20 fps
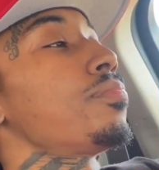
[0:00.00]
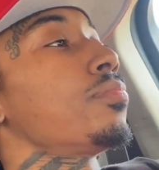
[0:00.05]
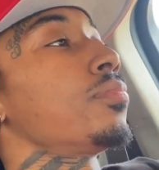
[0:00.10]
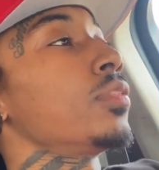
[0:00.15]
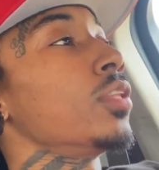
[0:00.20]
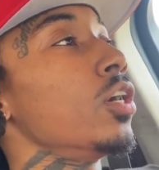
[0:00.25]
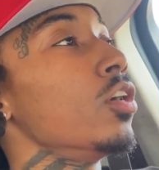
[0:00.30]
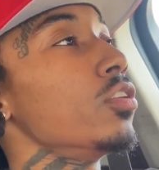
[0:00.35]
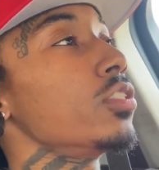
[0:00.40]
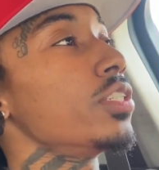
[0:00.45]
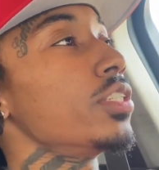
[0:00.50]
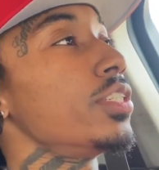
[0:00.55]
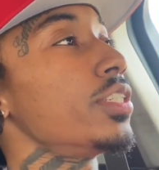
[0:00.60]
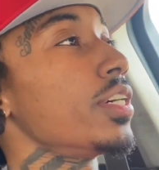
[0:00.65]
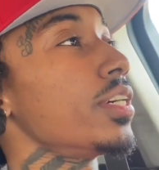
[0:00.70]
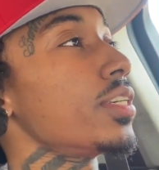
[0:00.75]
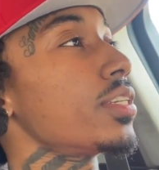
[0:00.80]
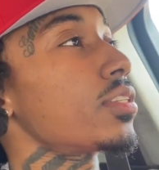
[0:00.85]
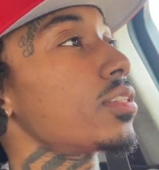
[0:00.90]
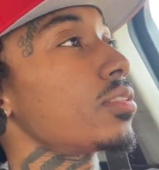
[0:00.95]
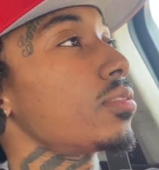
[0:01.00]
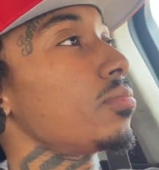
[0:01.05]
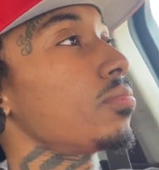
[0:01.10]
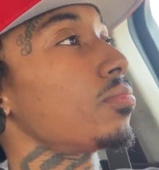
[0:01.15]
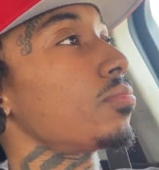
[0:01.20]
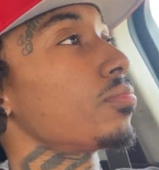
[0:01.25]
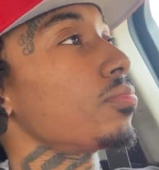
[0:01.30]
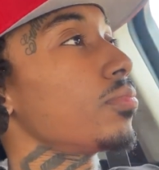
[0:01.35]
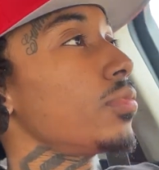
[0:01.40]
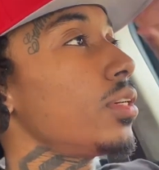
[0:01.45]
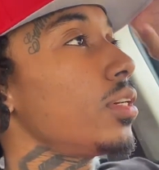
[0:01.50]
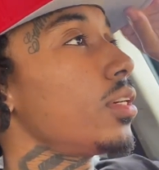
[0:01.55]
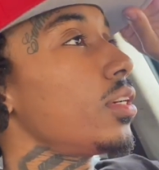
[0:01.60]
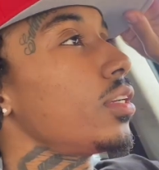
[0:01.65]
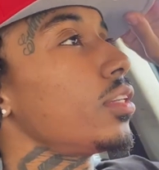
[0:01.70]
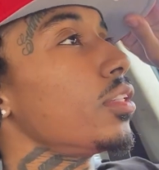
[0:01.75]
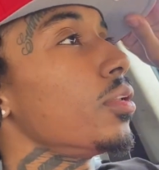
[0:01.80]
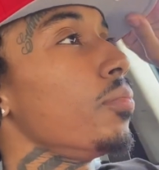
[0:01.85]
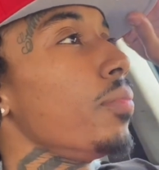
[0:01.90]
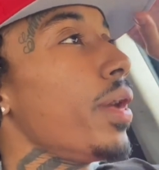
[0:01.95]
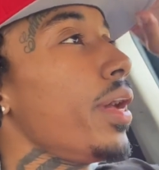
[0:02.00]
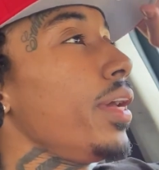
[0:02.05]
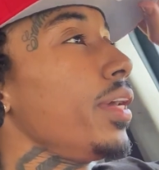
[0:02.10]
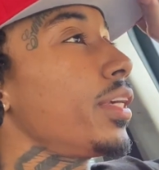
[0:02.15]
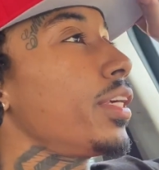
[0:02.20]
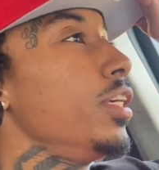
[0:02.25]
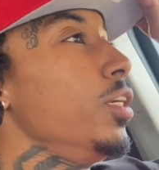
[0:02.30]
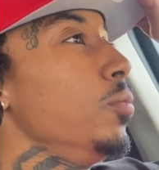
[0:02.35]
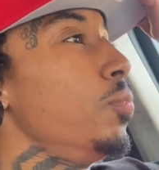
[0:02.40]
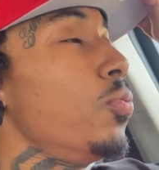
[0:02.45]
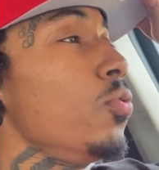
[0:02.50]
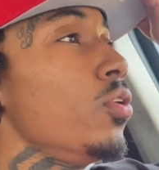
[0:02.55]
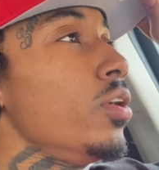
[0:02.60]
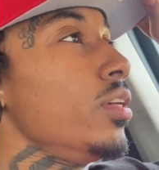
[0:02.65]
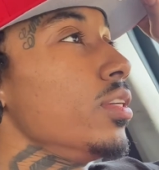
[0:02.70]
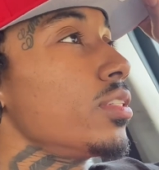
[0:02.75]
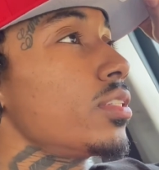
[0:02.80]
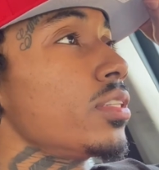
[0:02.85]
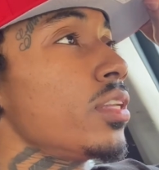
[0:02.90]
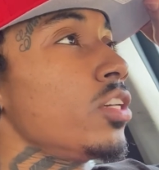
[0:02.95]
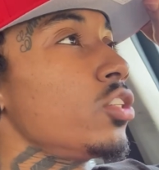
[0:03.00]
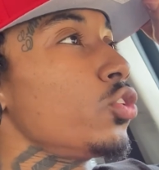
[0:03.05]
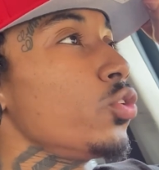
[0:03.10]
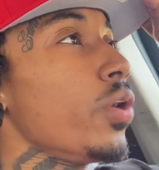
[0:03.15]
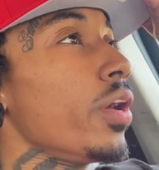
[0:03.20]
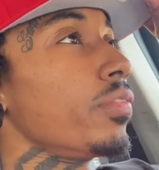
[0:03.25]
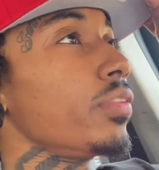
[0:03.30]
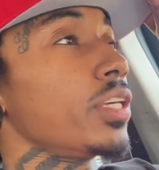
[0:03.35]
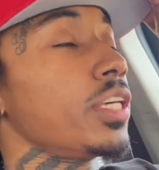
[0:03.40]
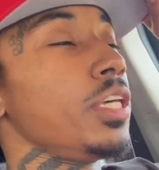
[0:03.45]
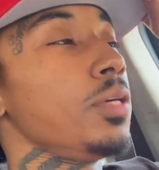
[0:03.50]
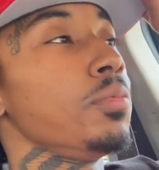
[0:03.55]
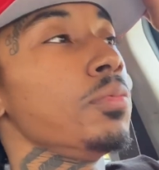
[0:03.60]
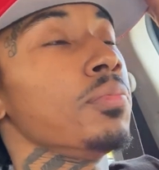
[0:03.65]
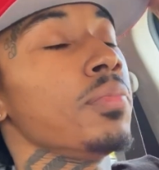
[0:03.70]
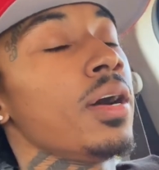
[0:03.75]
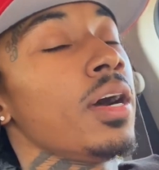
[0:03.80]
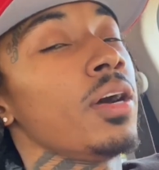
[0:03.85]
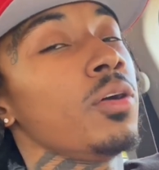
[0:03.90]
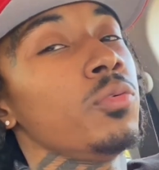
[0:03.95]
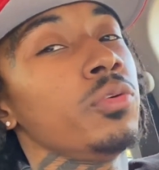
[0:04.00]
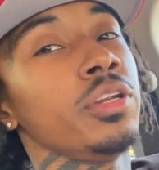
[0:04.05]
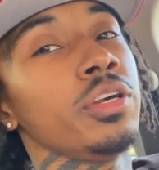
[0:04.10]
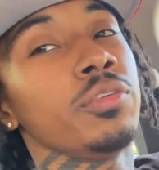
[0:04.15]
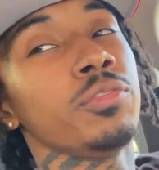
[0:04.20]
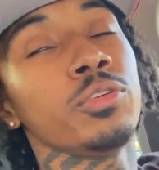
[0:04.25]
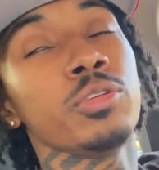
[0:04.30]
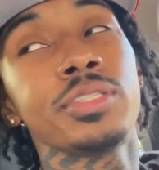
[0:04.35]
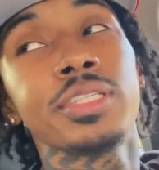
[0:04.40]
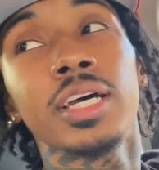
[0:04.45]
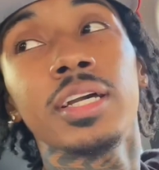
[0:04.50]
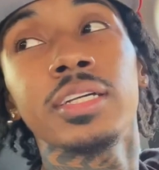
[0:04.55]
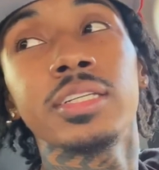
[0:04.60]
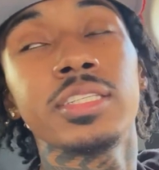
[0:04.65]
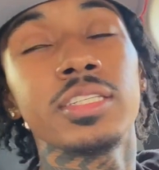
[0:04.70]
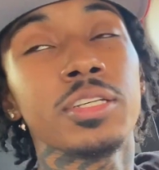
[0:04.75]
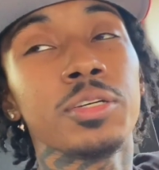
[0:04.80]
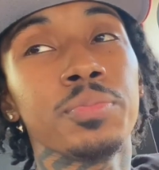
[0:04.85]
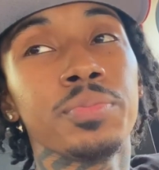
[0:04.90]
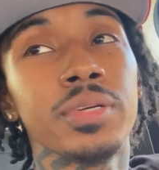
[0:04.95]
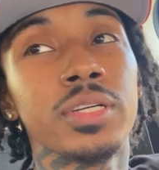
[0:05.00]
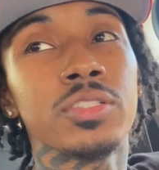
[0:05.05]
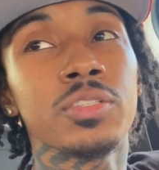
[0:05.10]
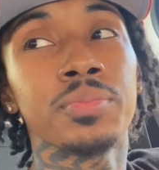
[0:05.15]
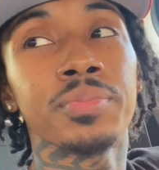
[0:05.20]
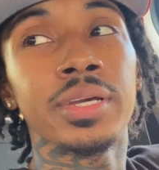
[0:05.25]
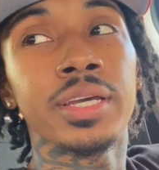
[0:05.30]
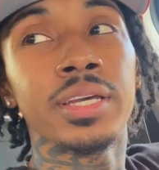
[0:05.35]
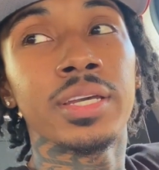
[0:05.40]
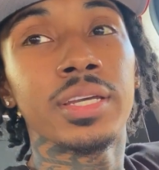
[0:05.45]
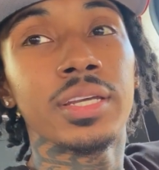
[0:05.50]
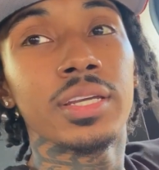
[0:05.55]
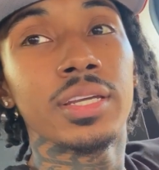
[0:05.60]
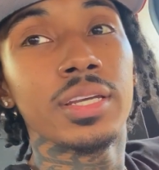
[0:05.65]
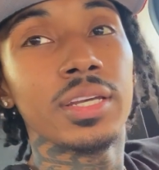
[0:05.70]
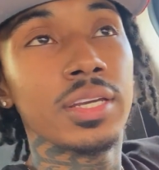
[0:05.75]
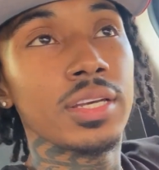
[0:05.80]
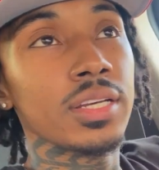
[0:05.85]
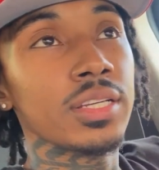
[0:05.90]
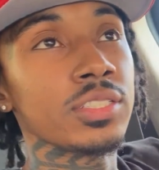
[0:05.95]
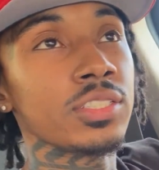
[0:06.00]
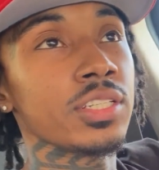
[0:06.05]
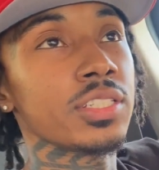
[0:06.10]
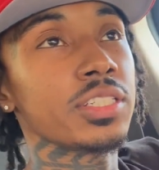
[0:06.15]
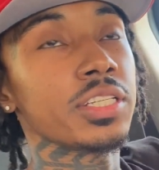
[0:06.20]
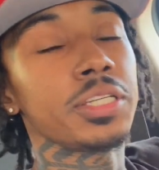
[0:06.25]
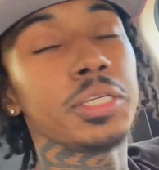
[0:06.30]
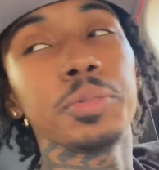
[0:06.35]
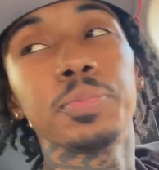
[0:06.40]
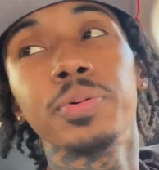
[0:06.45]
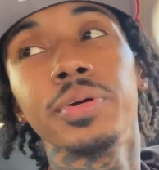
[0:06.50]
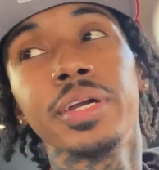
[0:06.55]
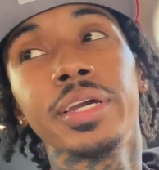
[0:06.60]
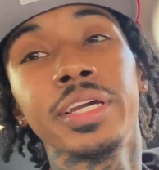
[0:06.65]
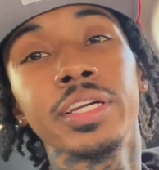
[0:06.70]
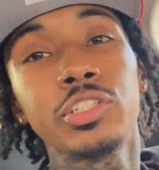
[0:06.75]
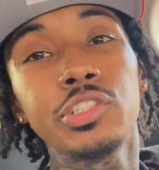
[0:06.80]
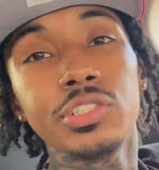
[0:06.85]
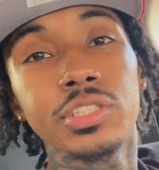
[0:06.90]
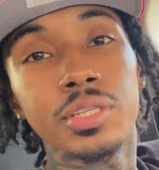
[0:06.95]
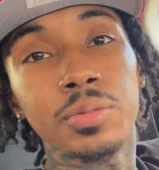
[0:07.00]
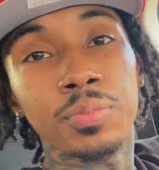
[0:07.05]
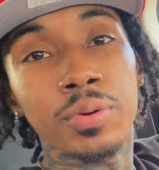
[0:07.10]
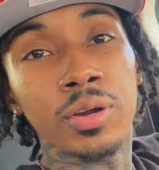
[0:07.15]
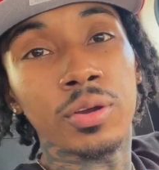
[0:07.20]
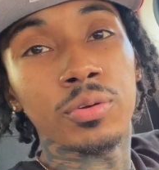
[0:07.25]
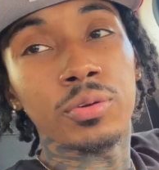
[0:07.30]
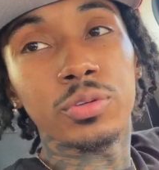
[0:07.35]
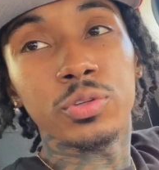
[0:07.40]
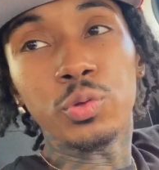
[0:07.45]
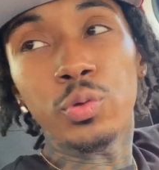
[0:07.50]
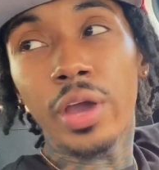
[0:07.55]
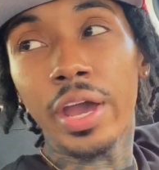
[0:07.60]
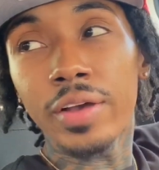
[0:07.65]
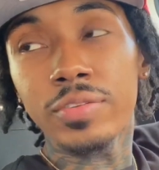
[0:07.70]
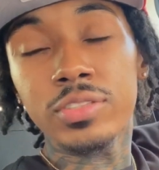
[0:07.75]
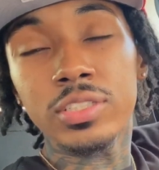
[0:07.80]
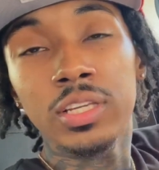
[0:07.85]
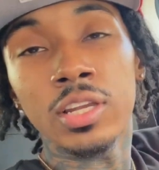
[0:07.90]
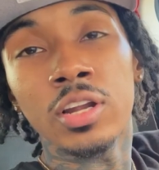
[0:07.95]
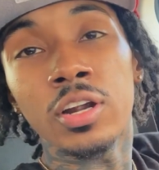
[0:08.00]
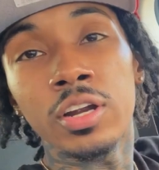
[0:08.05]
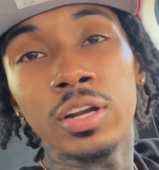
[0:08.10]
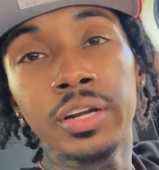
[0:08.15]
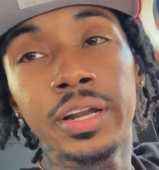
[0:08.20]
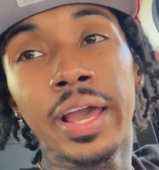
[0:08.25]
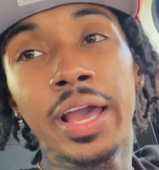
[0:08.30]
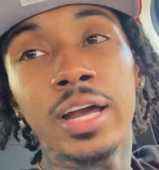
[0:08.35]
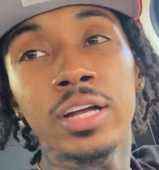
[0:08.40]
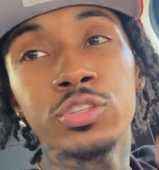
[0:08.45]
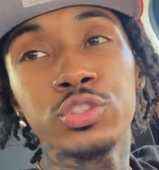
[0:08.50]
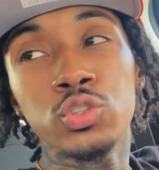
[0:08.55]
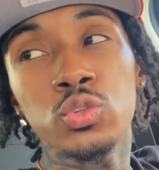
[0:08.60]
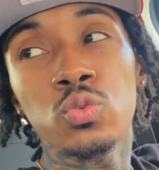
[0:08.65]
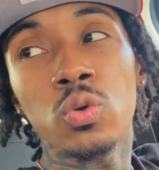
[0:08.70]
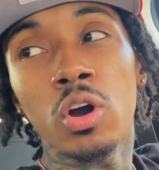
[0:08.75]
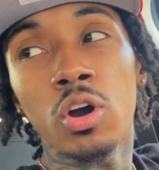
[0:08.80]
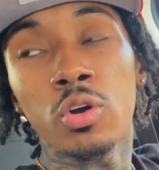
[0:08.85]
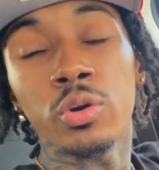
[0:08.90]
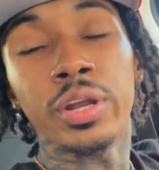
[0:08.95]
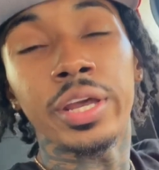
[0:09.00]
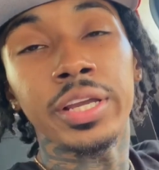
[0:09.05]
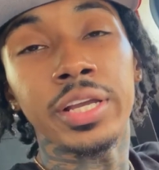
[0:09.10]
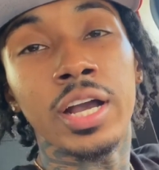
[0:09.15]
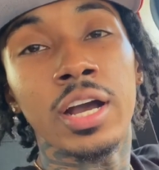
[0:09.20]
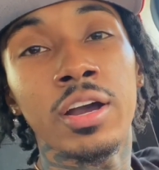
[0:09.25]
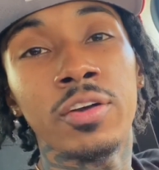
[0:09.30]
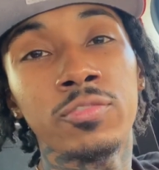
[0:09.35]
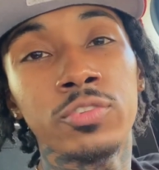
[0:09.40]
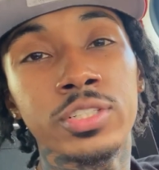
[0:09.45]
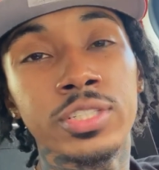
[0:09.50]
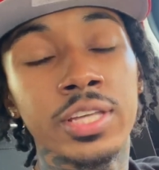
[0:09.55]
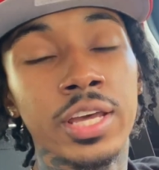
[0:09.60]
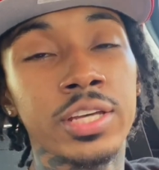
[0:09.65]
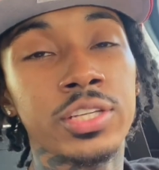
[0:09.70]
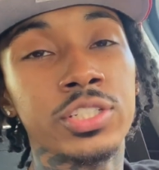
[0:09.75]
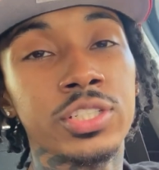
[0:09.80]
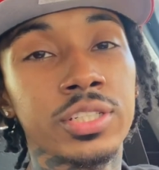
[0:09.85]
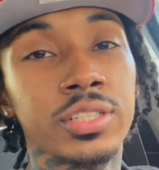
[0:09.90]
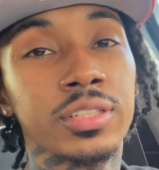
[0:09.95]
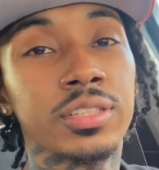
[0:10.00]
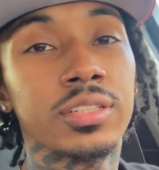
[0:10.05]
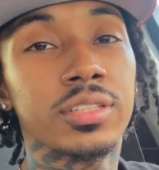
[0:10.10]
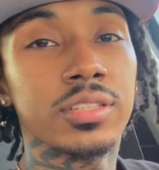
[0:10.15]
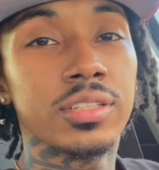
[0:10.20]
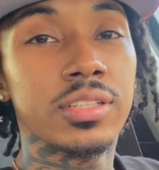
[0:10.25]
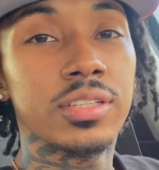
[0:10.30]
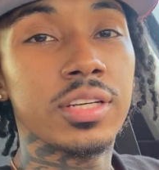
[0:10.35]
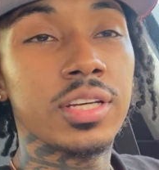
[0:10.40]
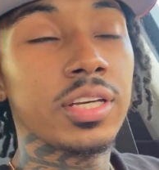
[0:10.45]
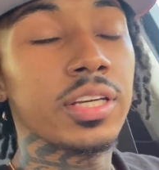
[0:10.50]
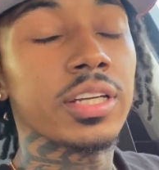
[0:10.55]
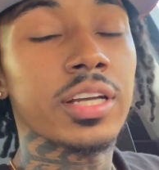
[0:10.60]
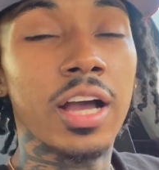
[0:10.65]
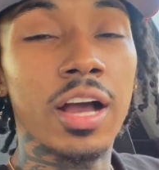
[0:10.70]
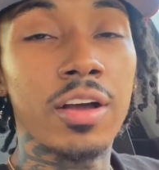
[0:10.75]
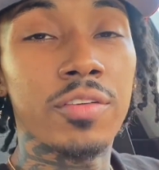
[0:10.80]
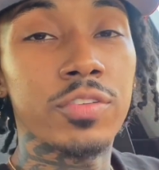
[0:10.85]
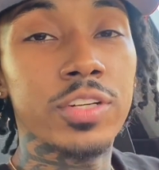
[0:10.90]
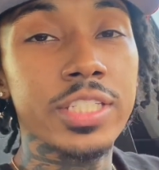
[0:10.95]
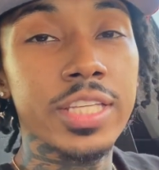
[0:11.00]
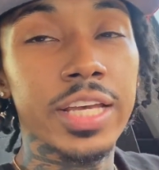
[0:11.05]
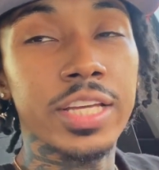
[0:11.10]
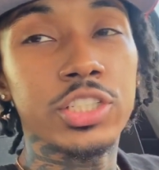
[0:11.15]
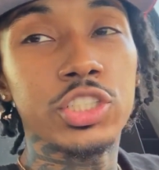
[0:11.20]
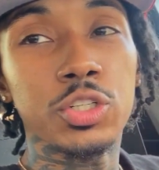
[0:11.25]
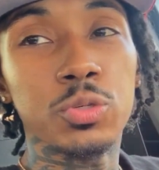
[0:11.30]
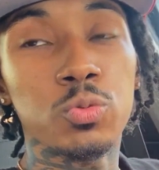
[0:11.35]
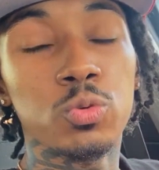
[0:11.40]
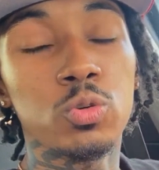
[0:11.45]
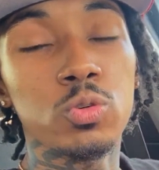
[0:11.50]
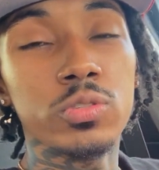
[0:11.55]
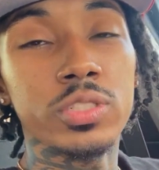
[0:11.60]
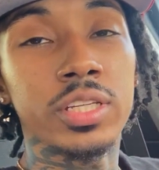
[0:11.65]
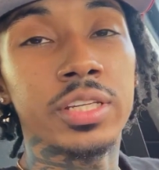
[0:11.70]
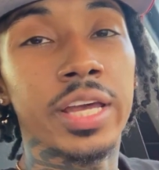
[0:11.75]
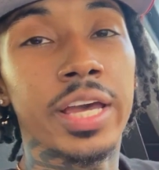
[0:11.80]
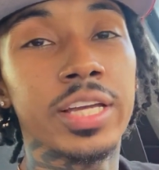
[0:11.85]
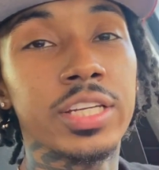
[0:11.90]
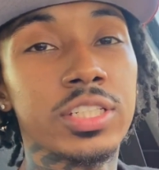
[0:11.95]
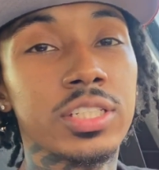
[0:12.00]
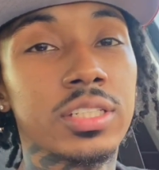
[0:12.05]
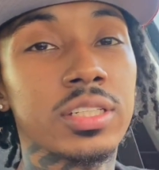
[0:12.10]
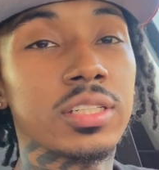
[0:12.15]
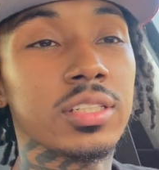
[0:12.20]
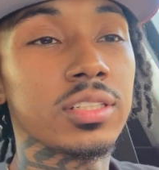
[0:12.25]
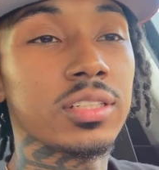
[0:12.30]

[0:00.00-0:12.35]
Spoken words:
those are just the main key points that you have to keep in mind whenever you're talking to a bizzle, man. Just to keep her interested, bro. You have to learn how to hold a conversation. Conversation rules the nation.